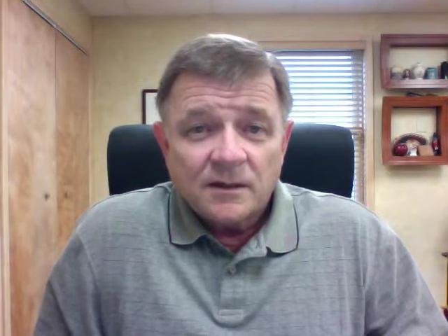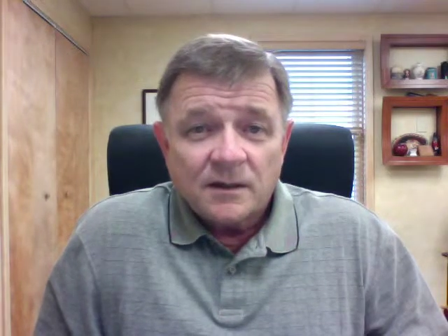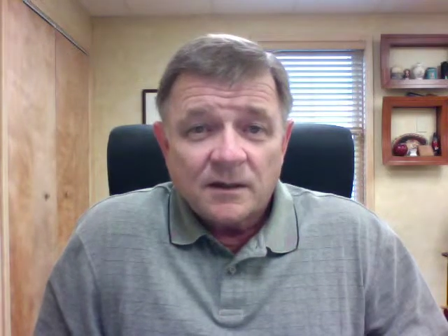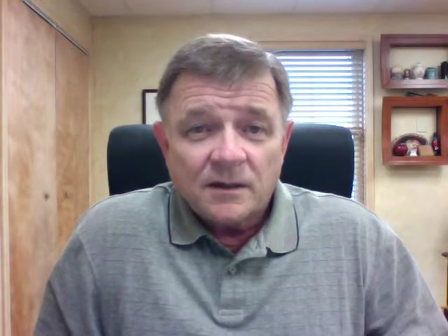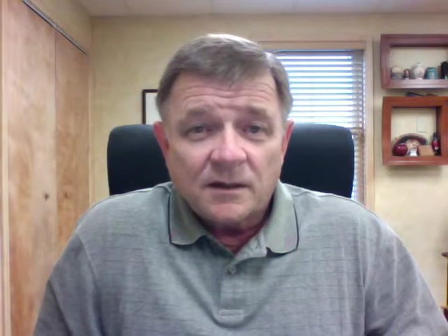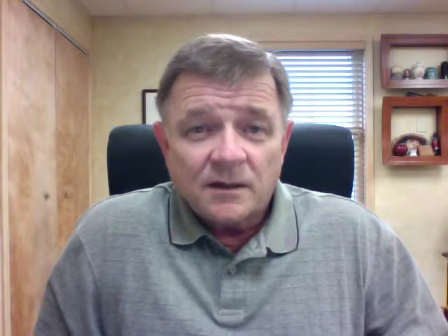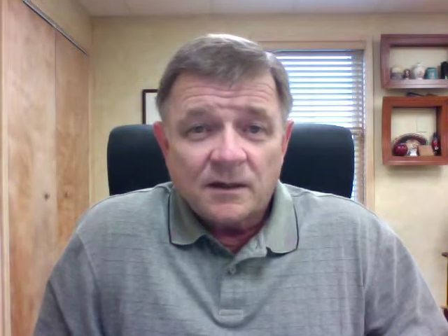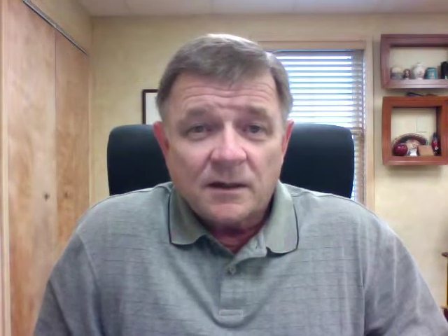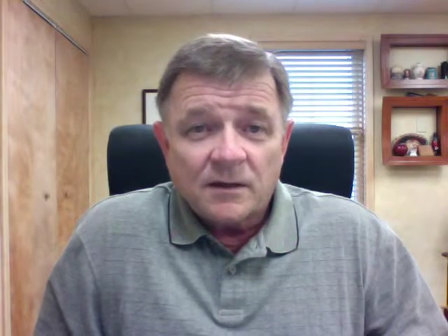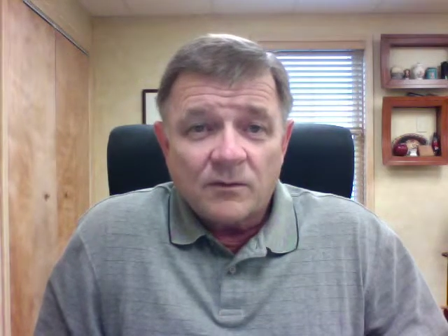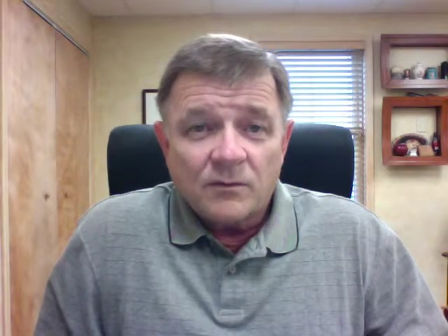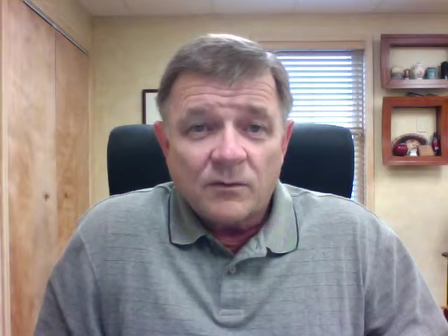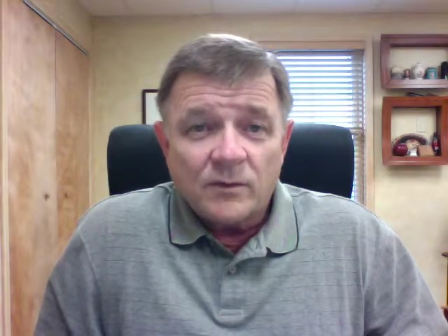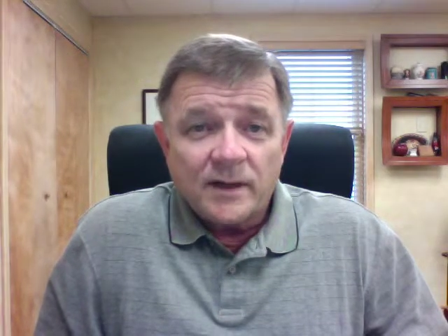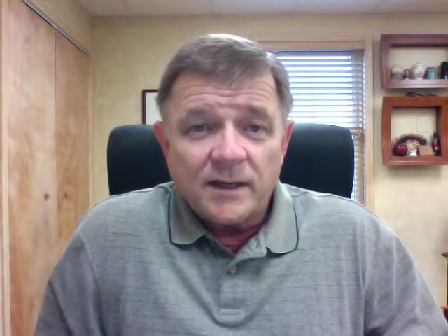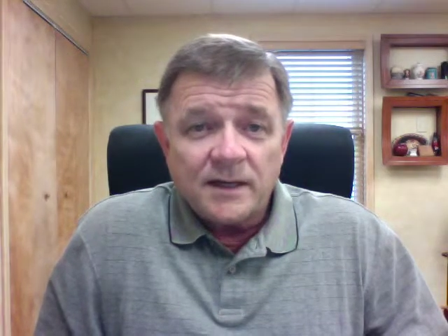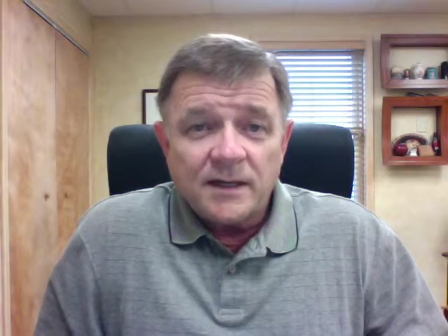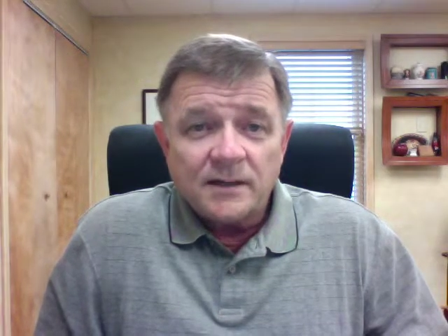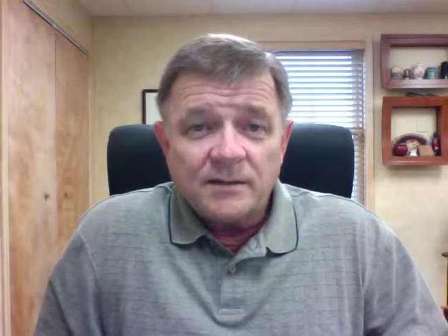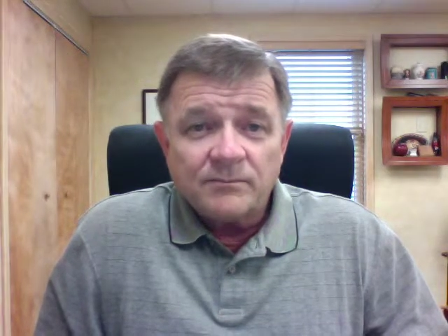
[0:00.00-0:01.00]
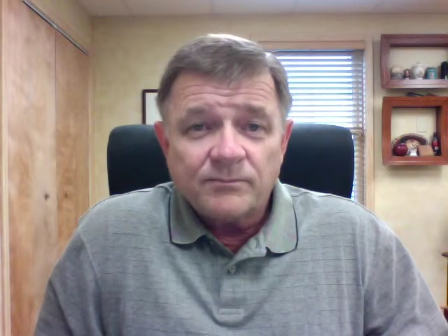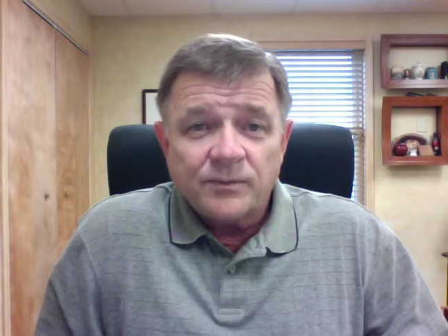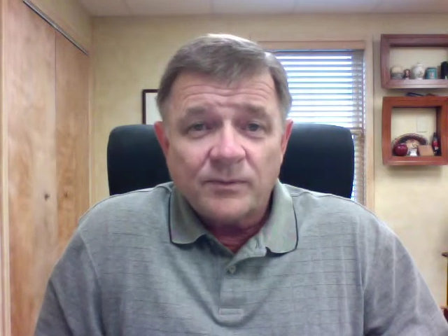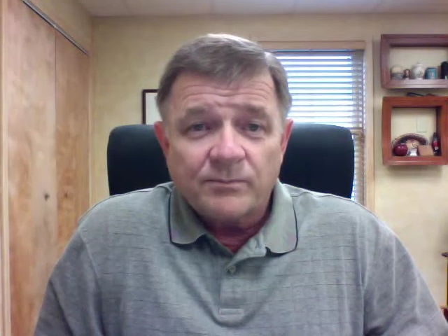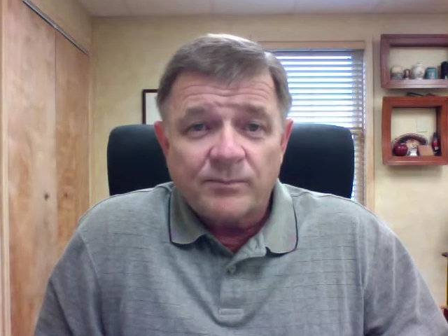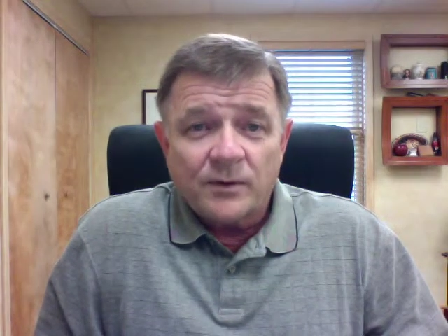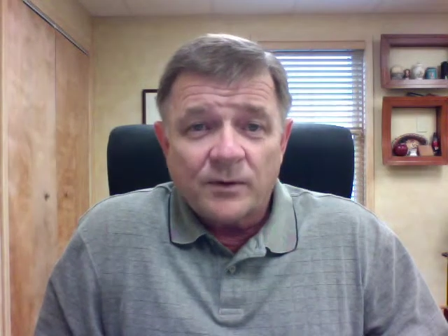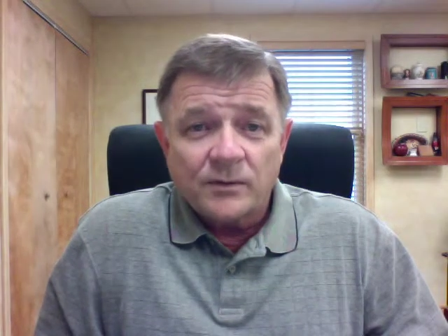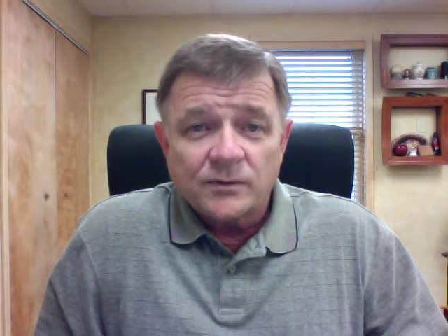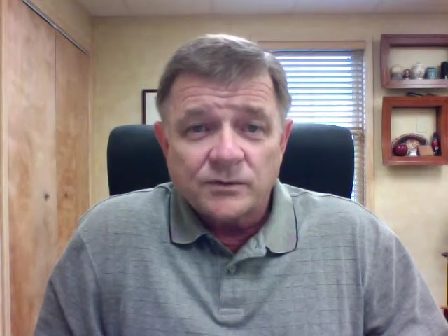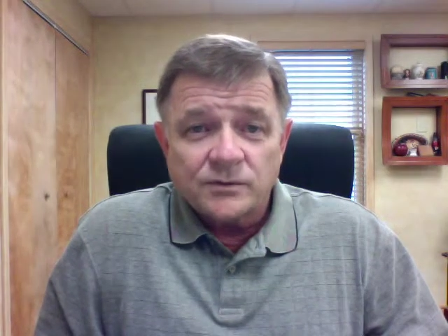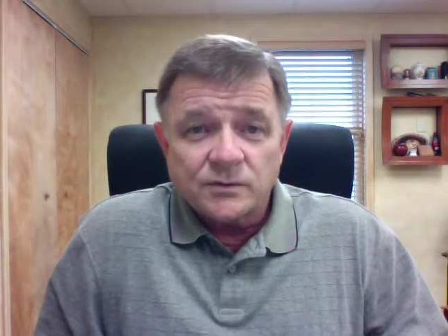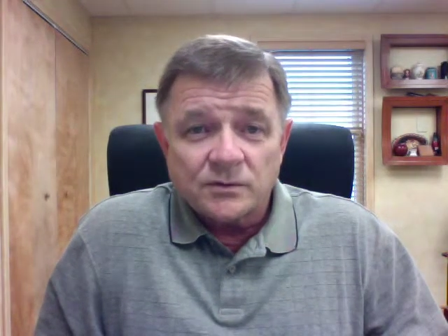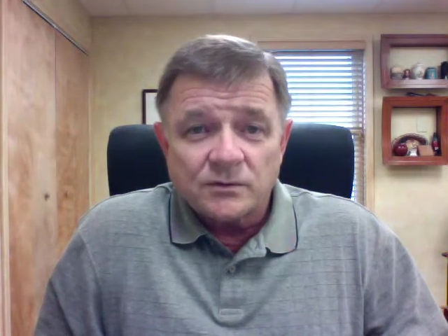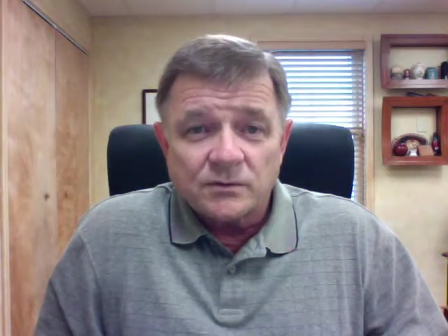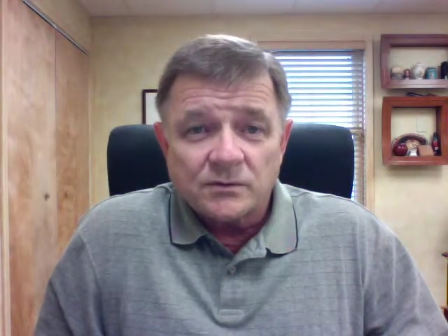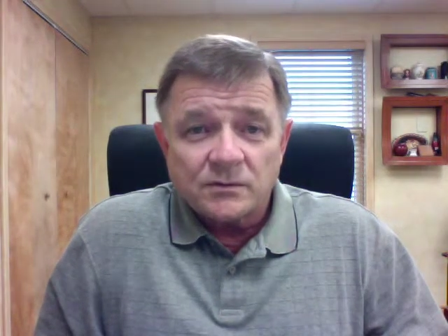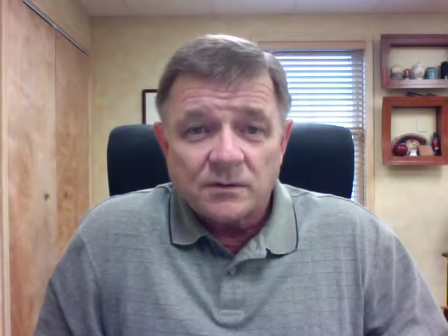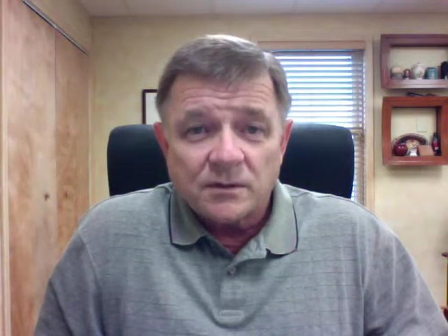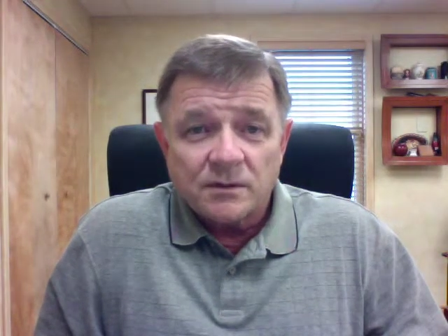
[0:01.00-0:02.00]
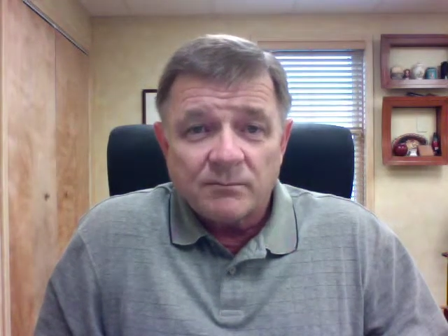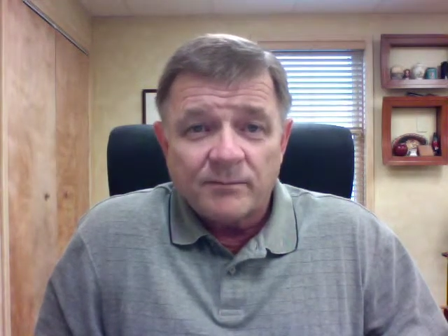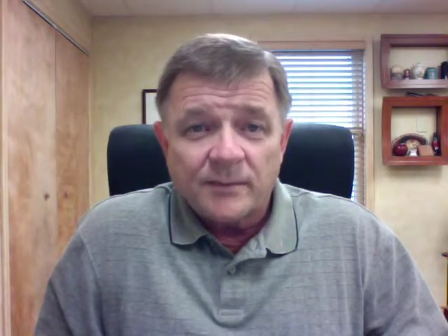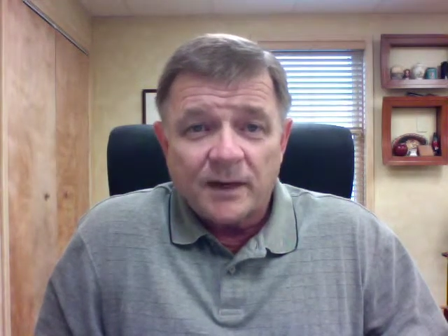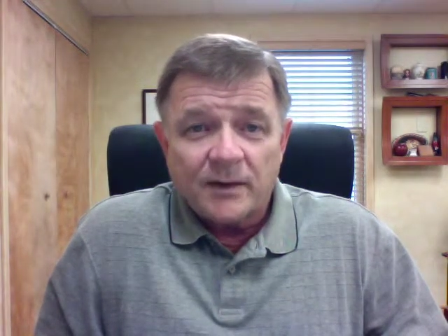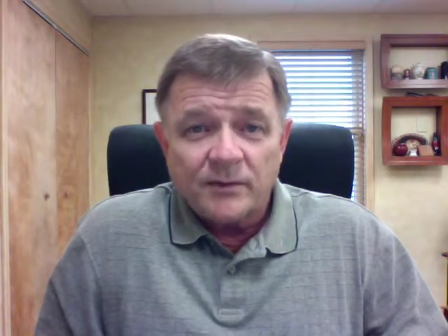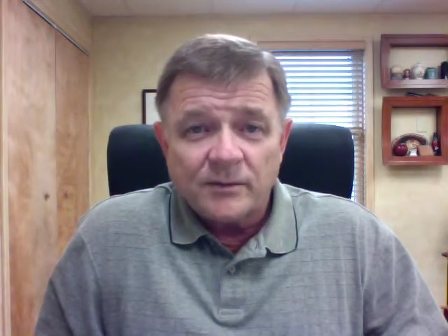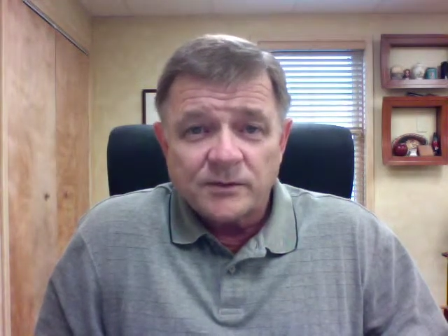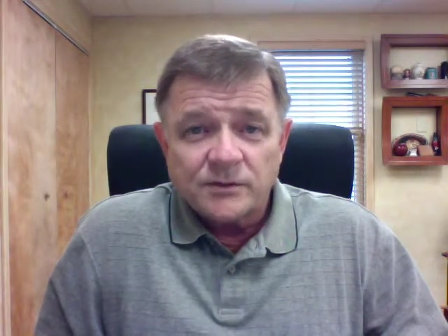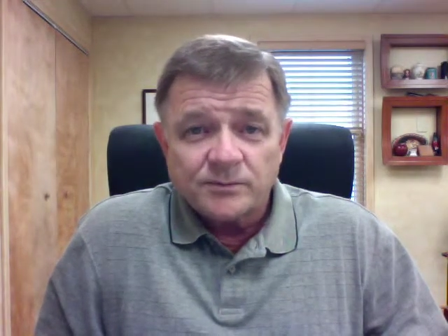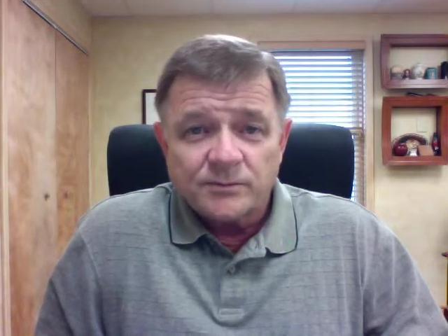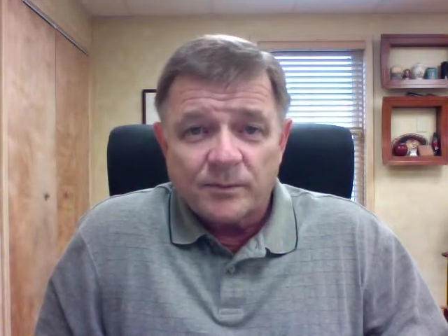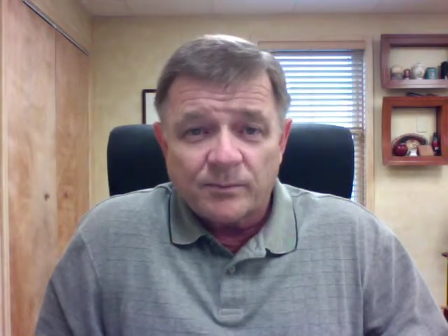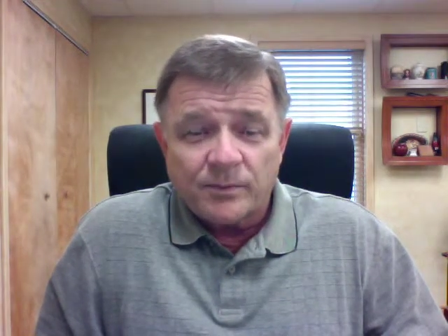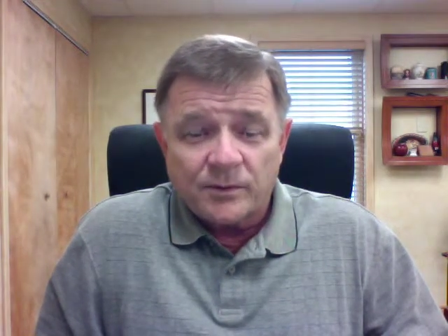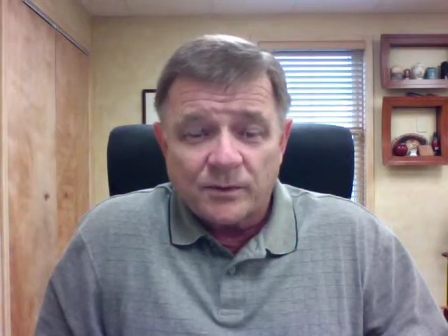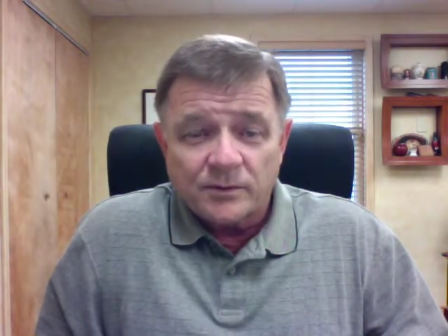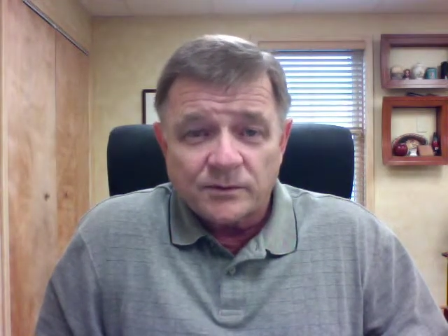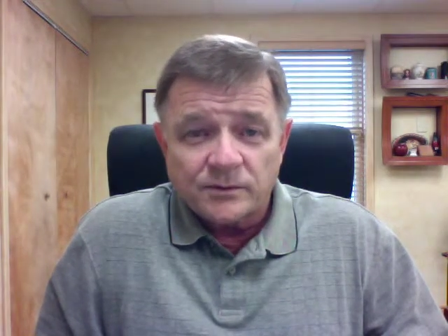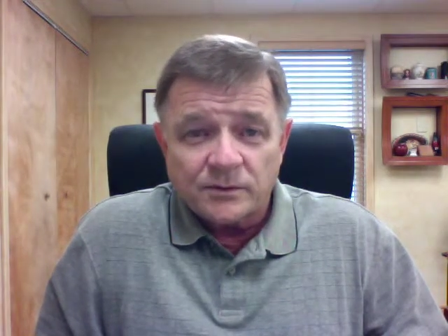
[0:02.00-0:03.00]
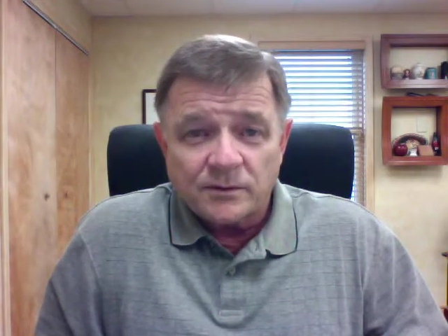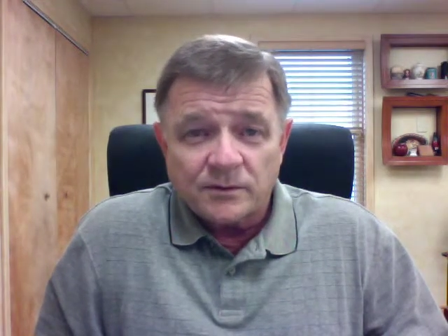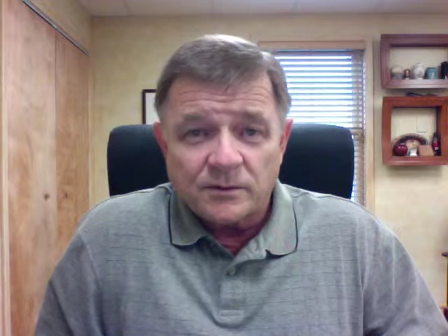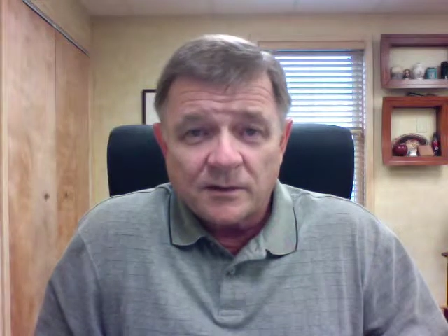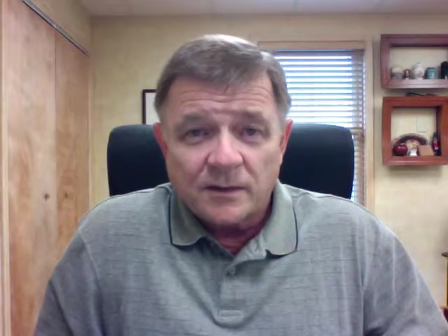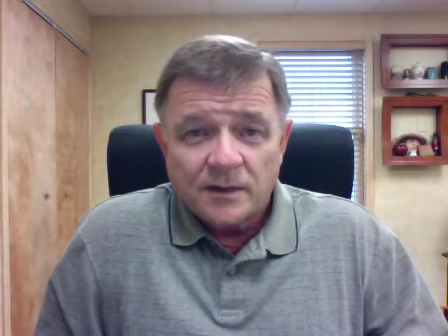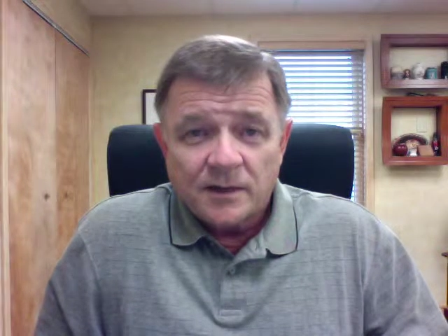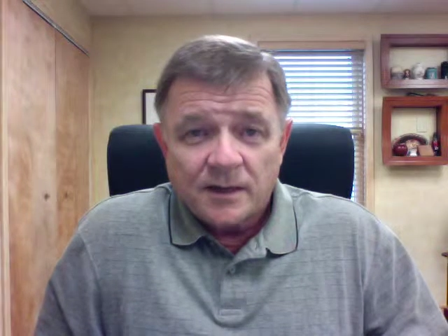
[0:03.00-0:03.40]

a wedding proposal, a marriage proposal.